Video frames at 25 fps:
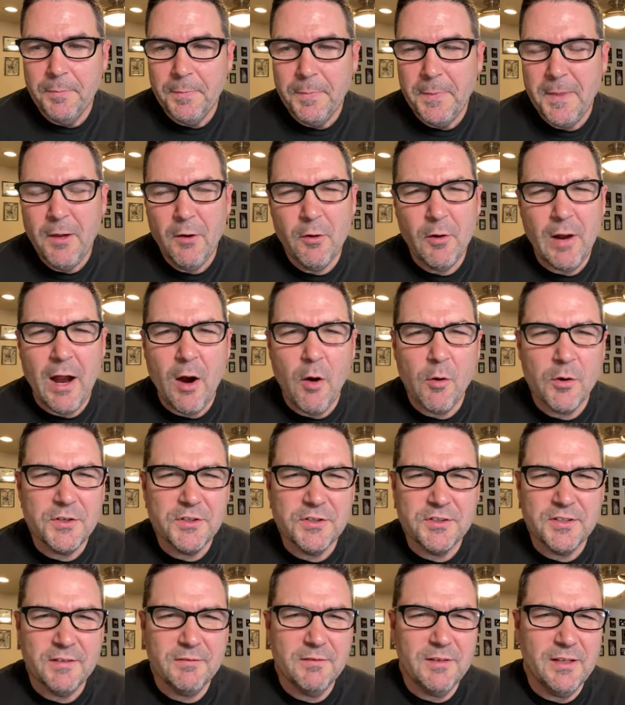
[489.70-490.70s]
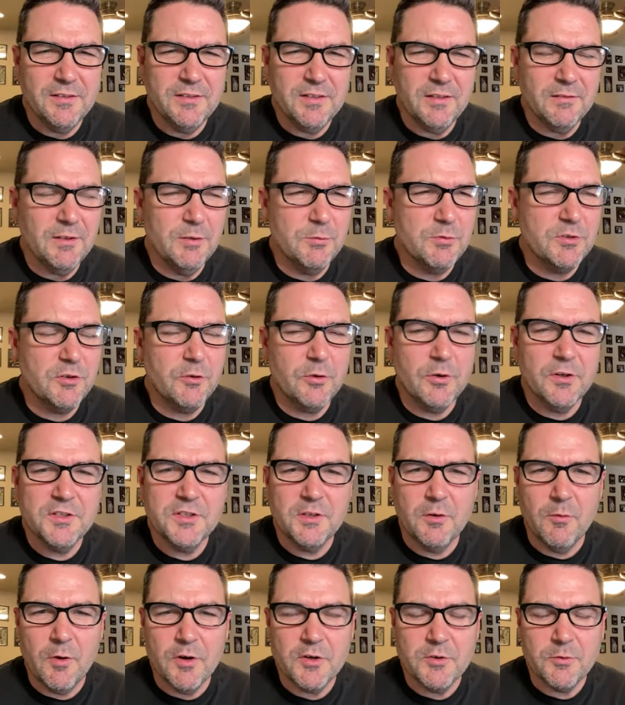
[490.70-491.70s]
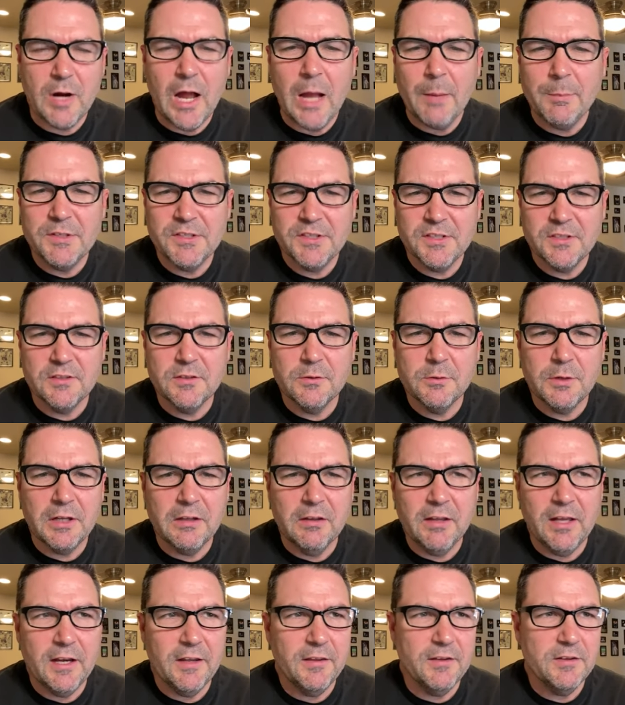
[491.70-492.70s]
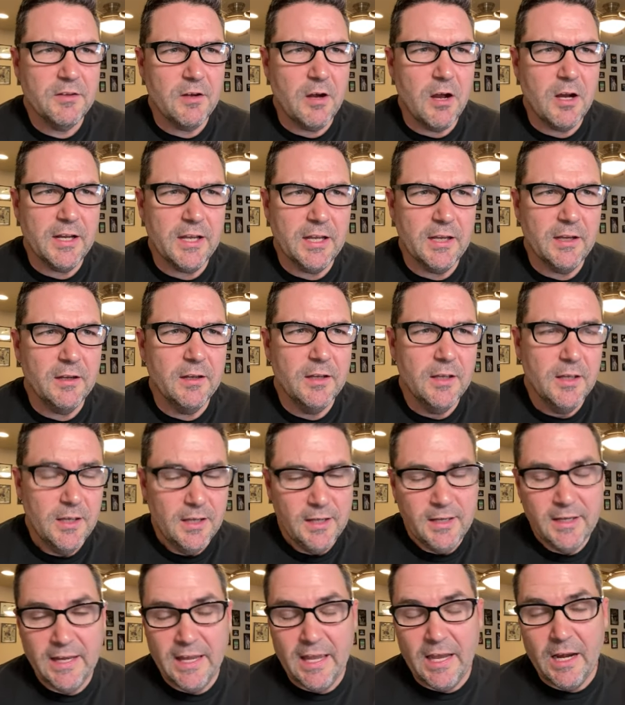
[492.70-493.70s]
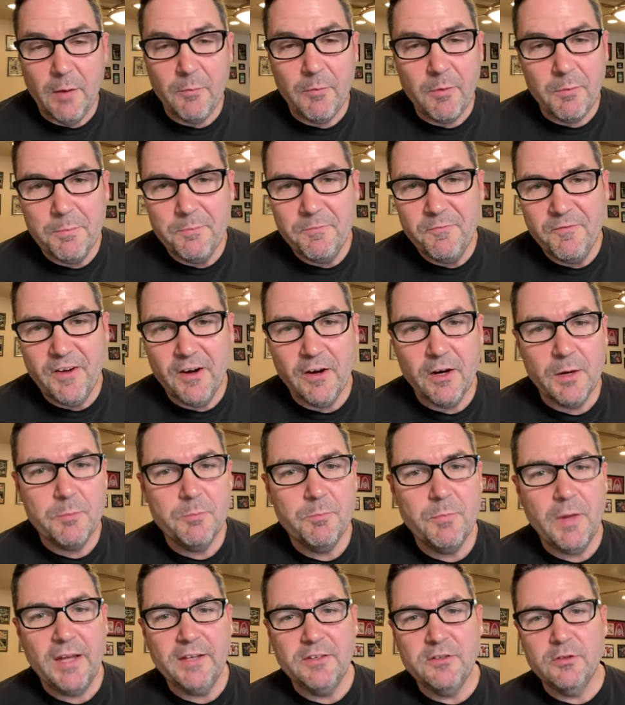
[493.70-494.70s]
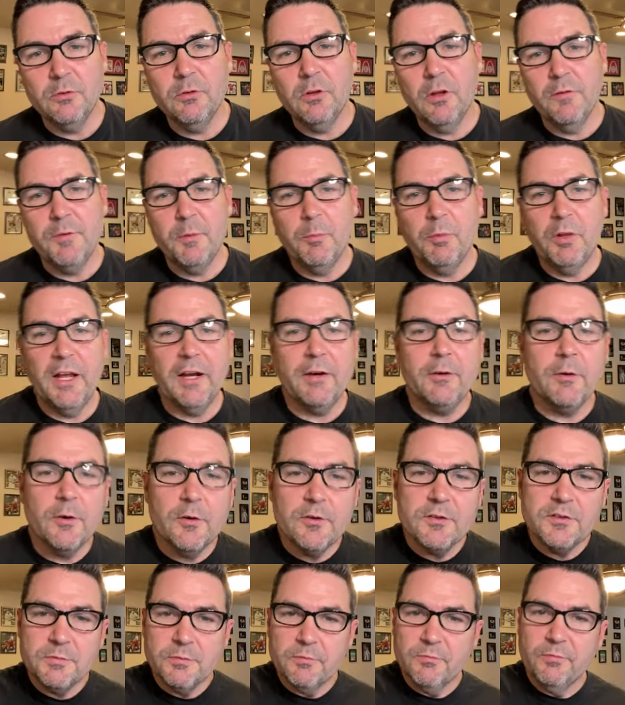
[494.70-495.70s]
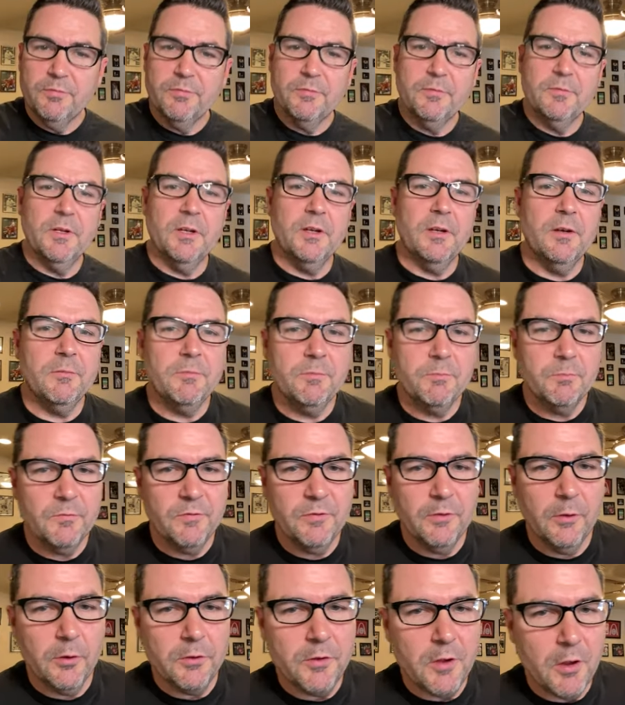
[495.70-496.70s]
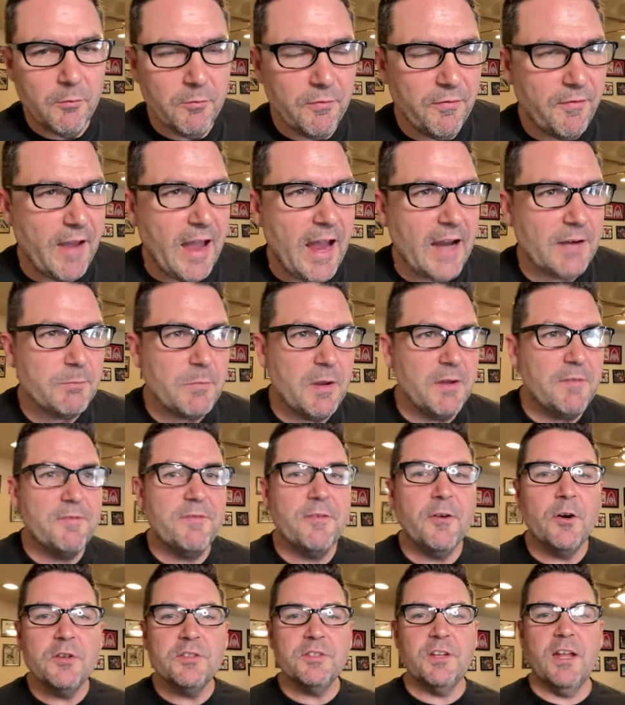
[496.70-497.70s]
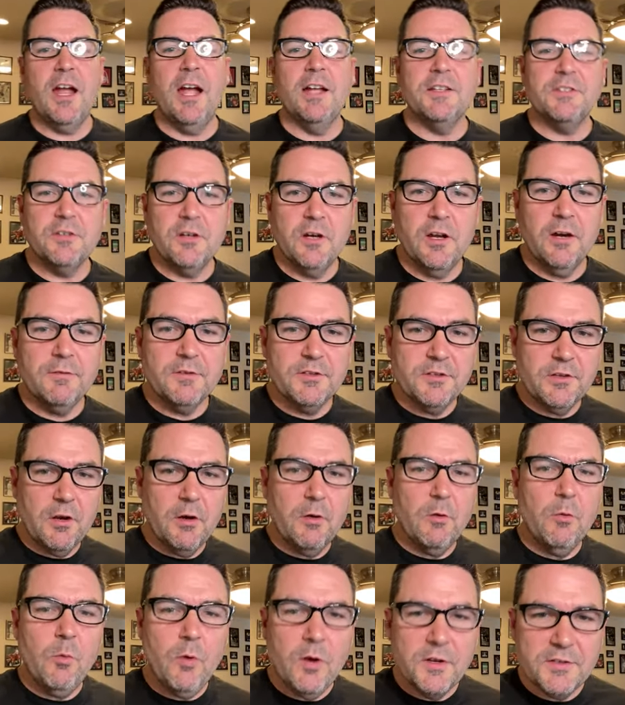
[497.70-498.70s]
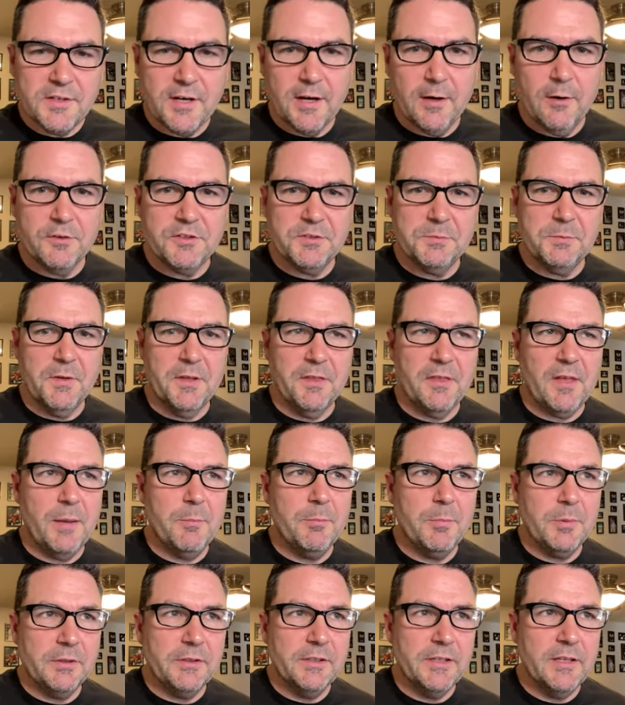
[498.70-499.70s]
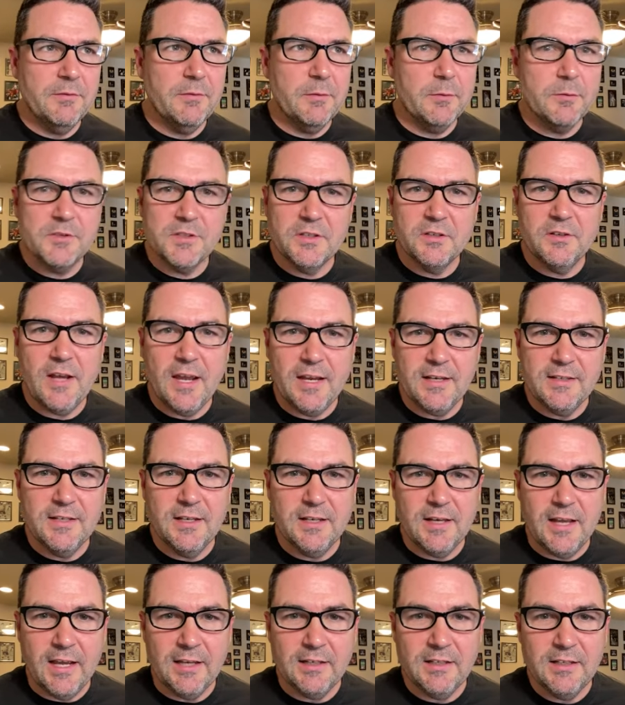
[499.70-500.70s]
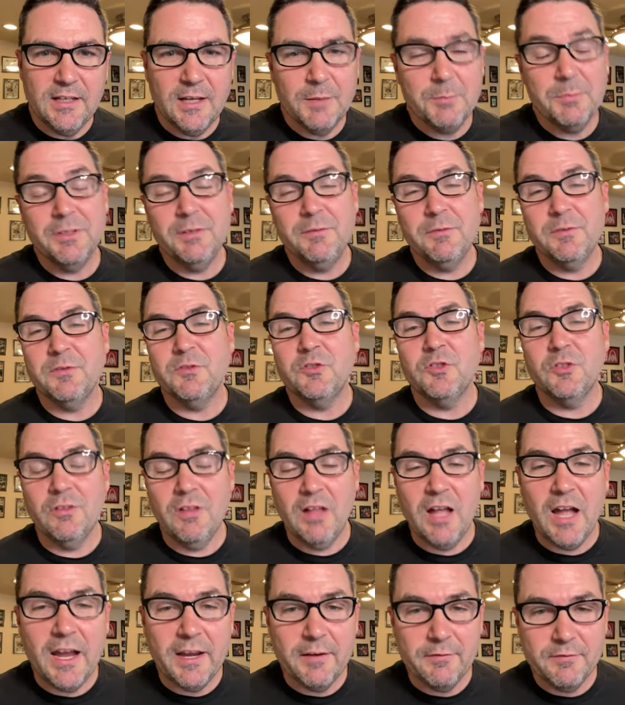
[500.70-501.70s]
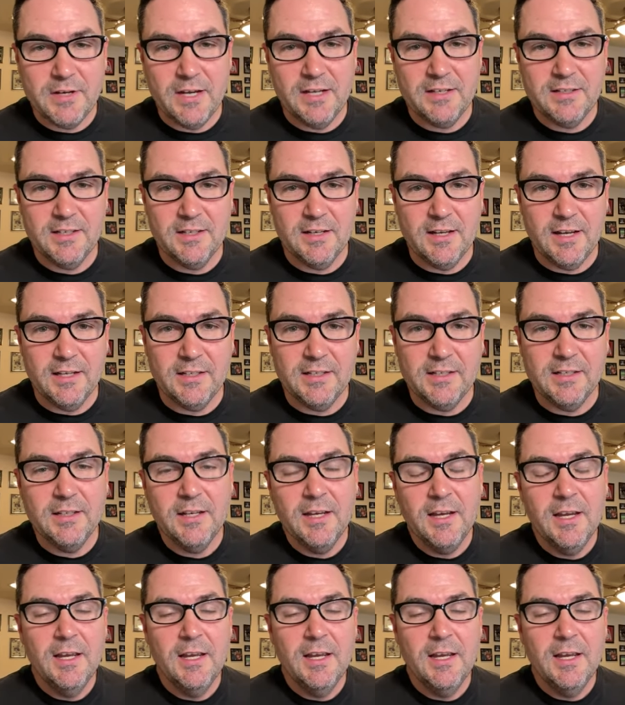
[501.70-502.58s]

You know, Howard it was Chris and Rich Robinson doing a lot of the talking. Again, I do love the Black Crowes. Little known fact, my first concert I ever saw was Aerosmith. I believe it was in 1990. I believe it was July of 1990